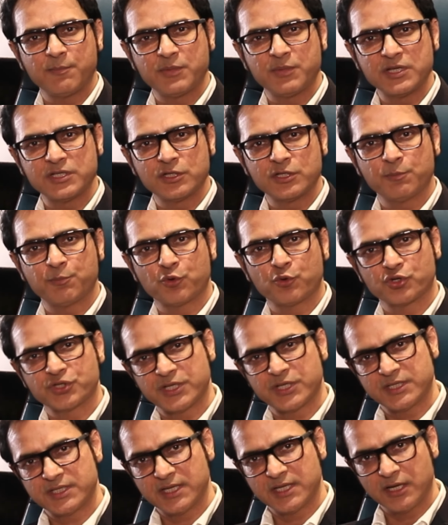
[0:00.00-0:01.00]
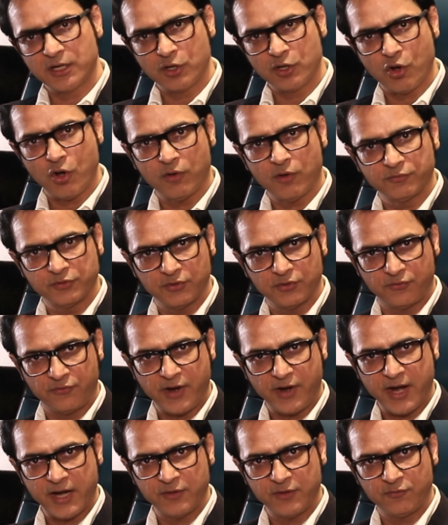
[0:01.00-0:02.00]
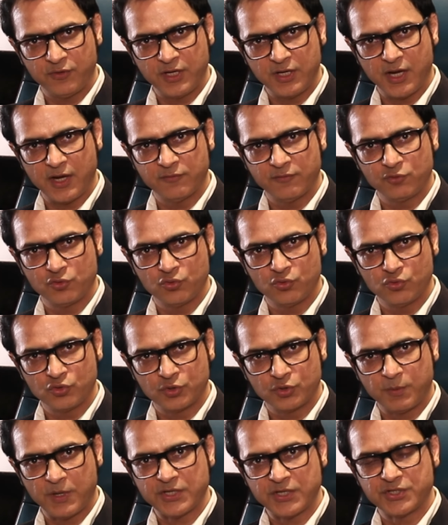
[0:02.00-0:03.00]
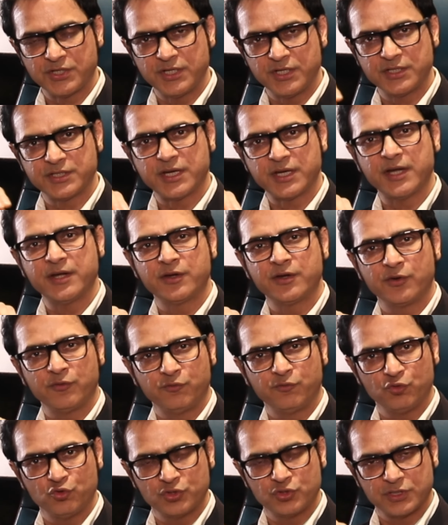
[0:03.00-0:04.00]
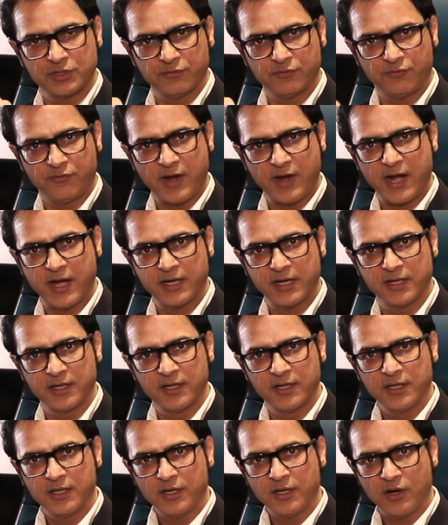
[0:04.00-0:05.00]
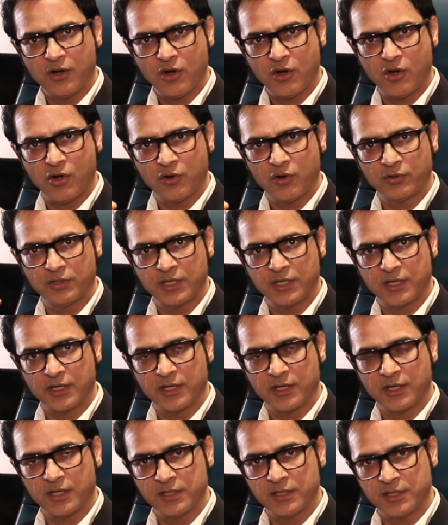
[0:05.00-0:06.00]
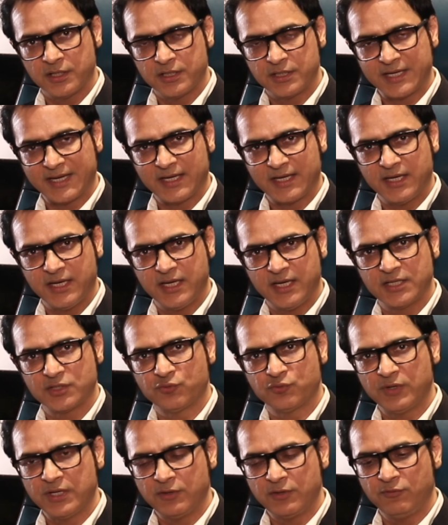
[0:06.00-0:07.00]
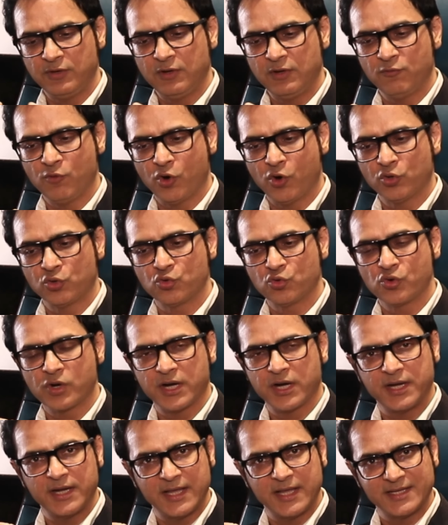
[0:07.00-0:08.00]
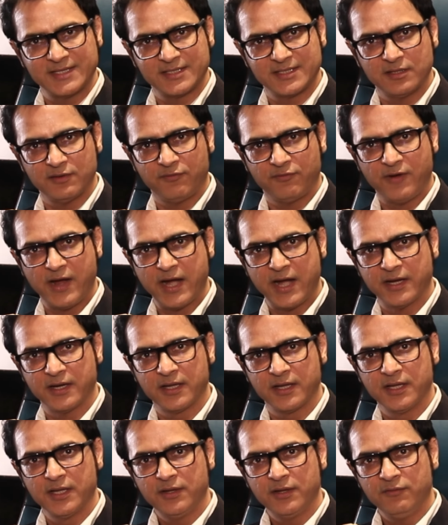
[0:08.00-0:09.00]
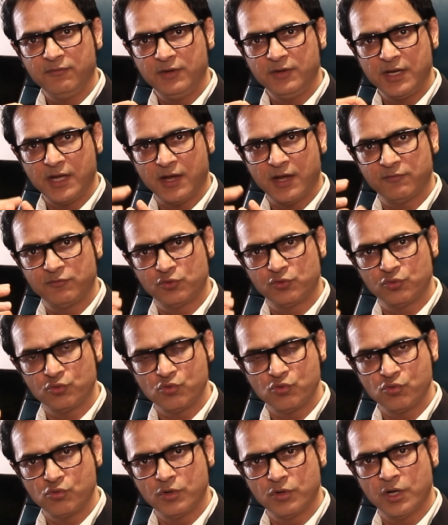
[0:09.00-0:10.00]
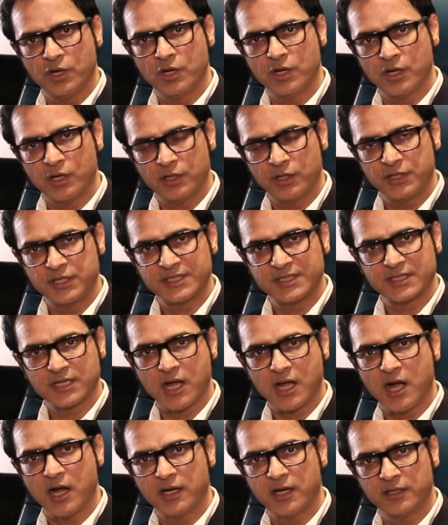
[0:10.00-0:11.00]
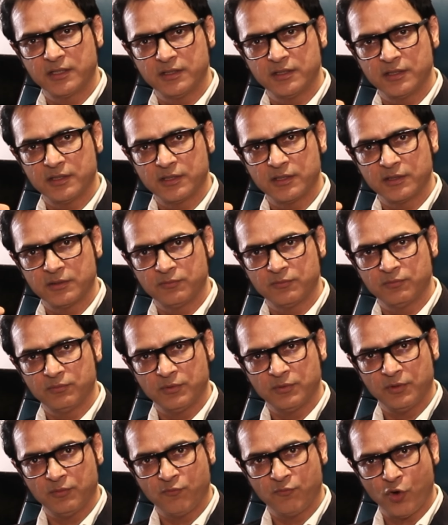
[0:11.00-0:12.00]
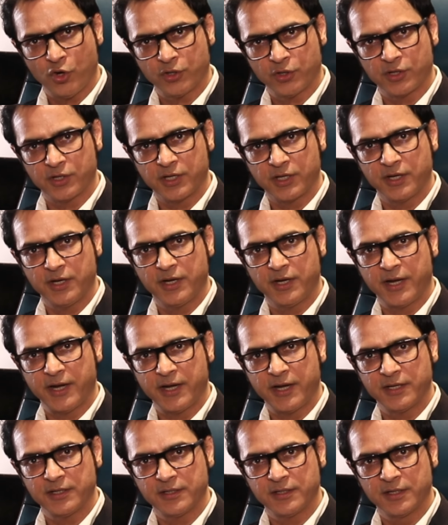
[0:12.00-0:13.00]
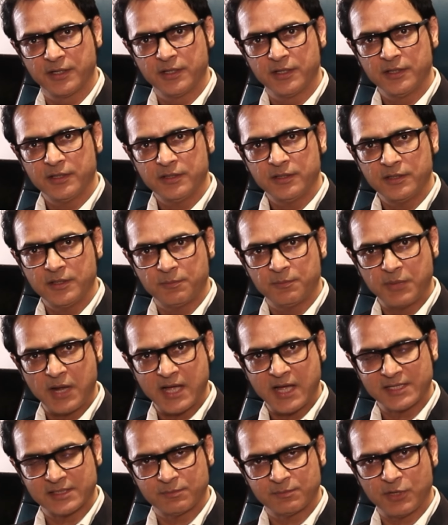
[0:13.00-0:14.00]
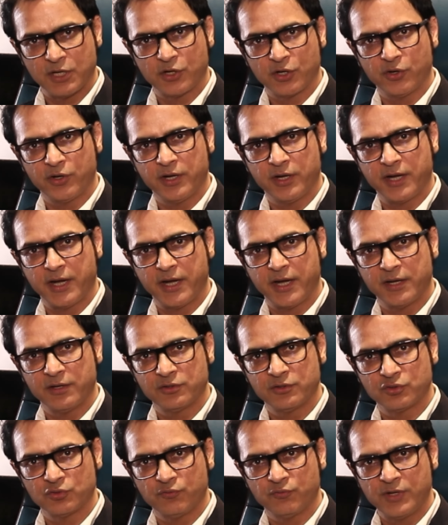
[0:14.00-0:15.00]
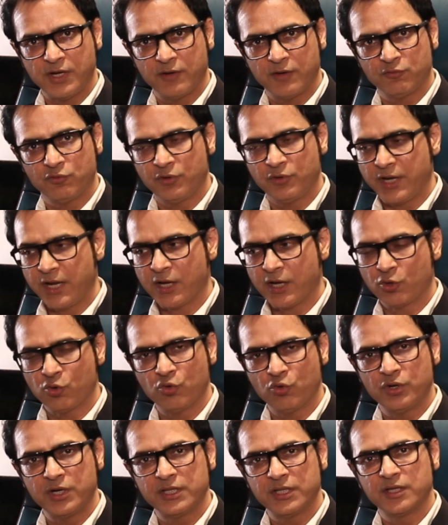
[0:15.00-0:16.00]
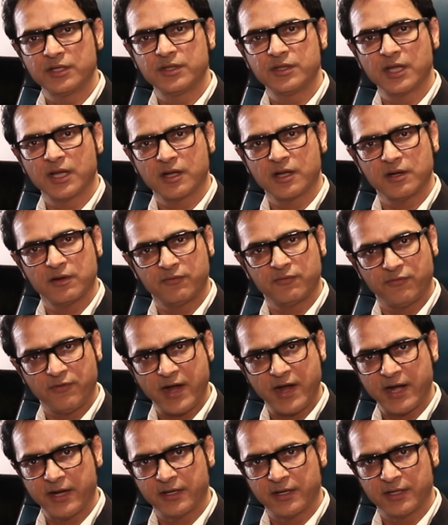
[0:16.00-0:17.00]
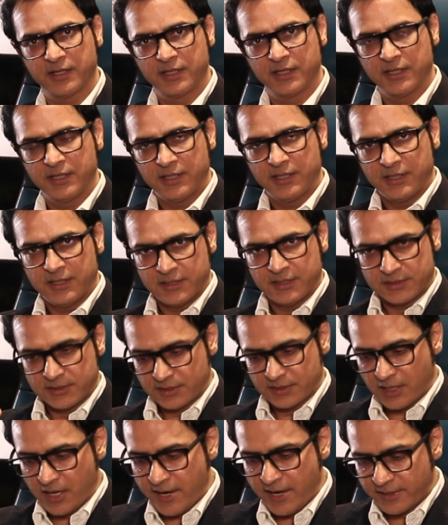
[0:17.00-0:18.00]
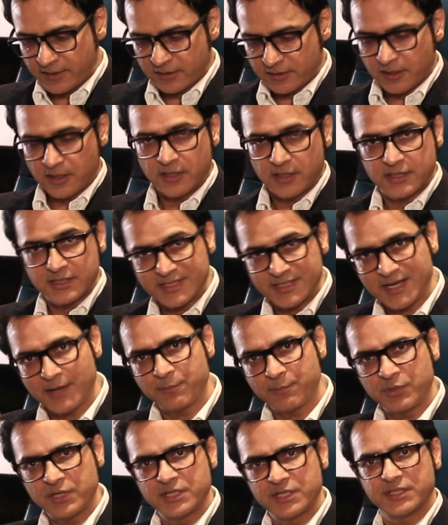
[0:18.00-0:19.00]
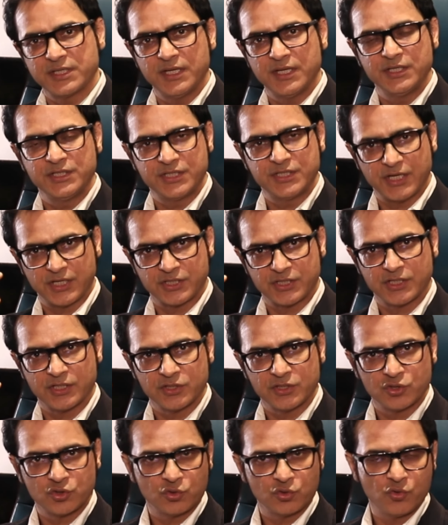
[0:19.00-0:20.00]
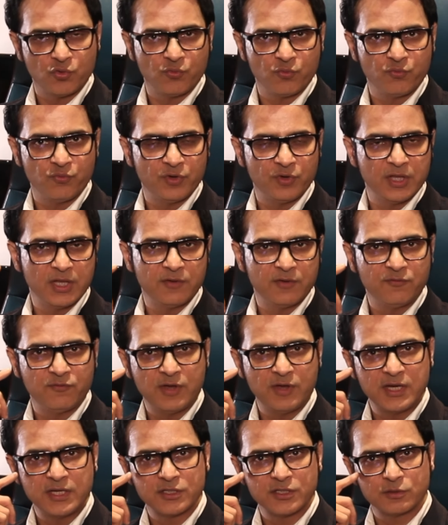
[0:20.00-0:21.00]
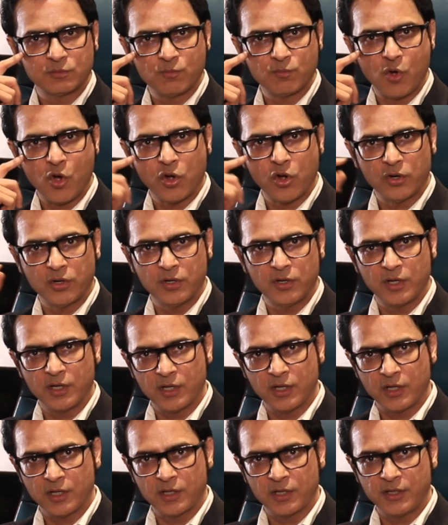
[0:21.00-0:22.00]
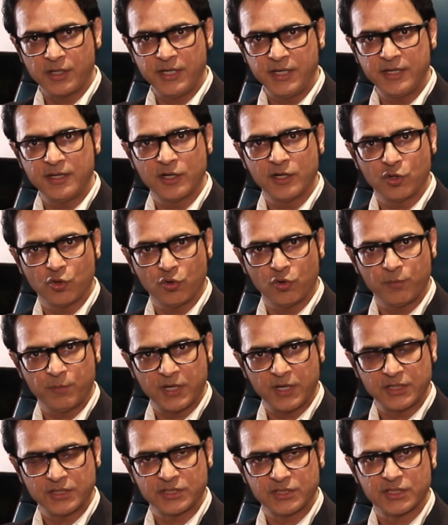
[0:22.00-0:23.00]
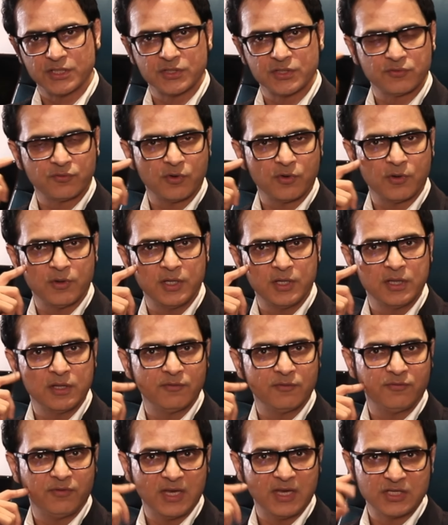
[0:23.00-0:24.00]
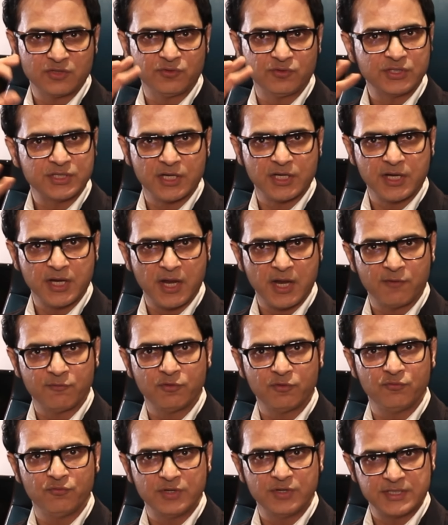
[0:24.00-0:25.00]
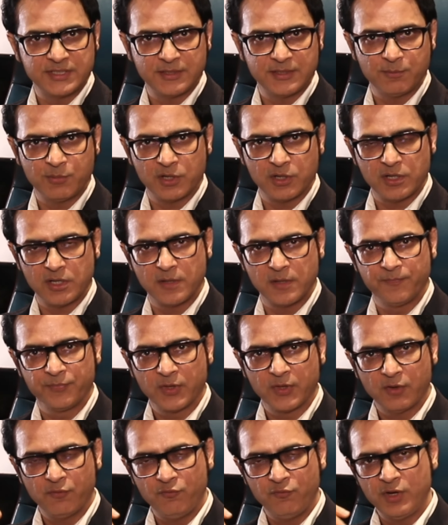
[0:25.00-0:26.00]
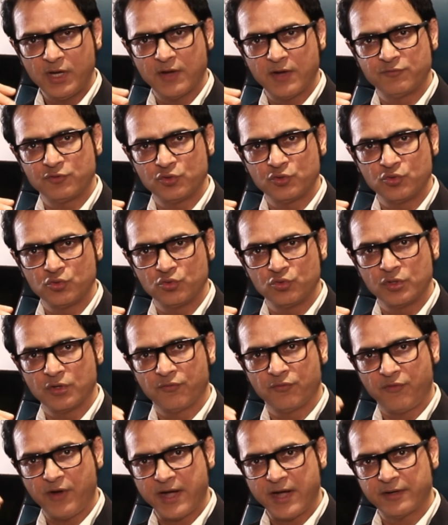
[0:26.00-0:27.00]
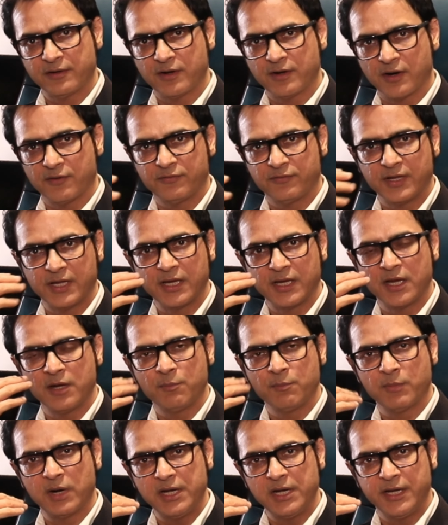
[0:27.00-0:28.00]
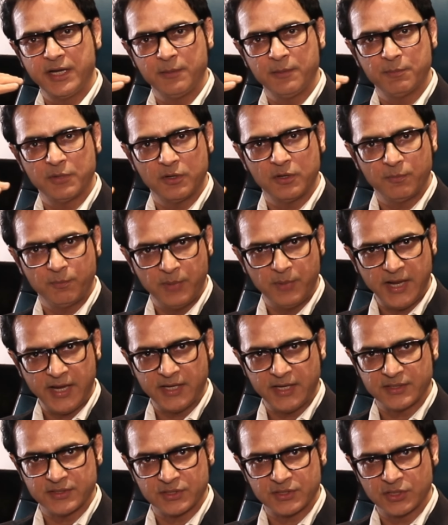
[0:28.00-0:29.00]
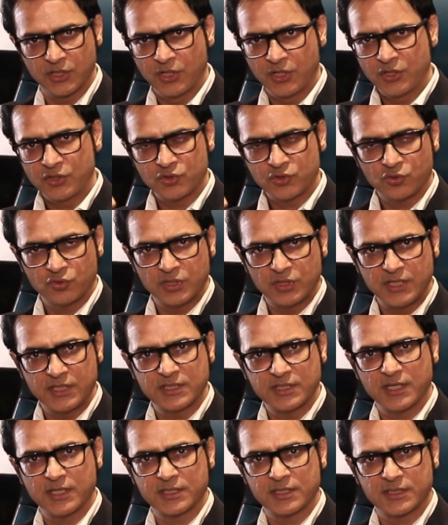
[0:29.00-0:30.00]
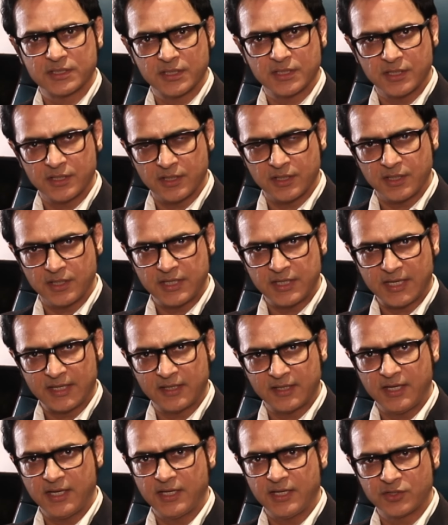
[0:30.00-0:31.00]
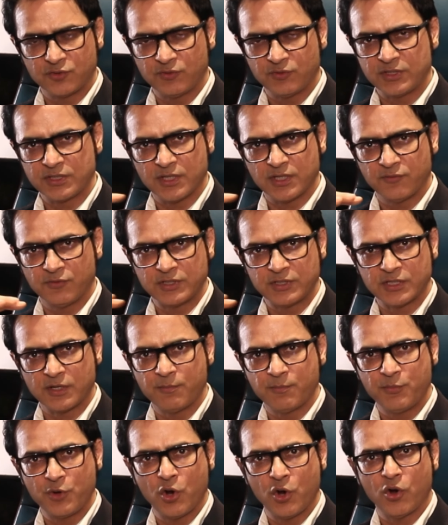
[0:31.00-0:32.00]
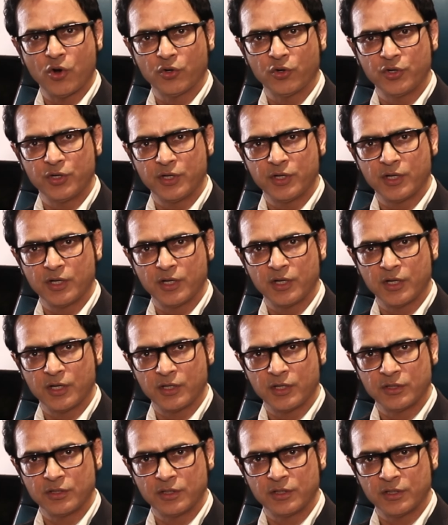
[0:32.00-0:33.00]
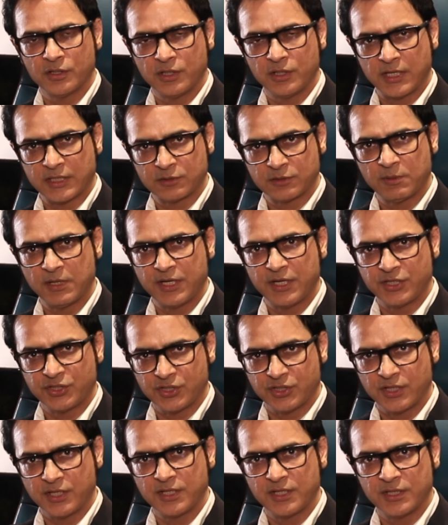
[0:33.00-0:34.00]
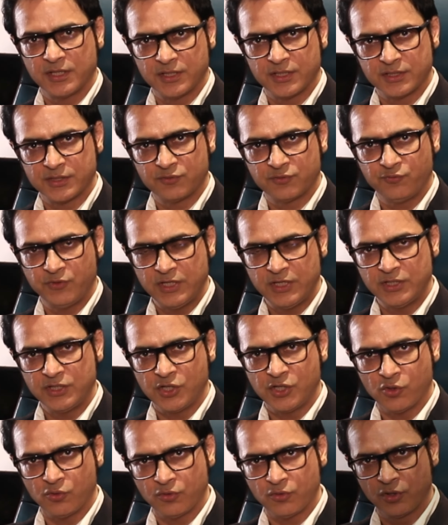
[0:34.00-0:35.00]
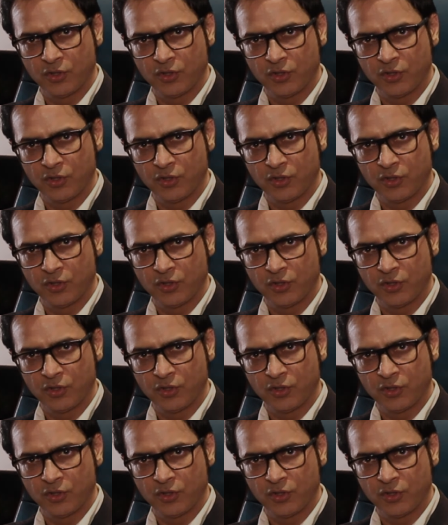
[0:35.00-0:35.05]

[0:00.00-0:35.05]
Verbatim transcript: is the processing of the fat. We have to specially centrifuge the fat or there are other techniques. We, we want to condense the fat. We have to uh, discard the uh, water content, the plasma content. So we have to take only the thicker fat and third step is injection so with a very small uh, needle hole punctures from in the face which are never visible we have to do the fat grafting in multiple planes so these are certain techniques which are which are beyond uh, uh explanation in this video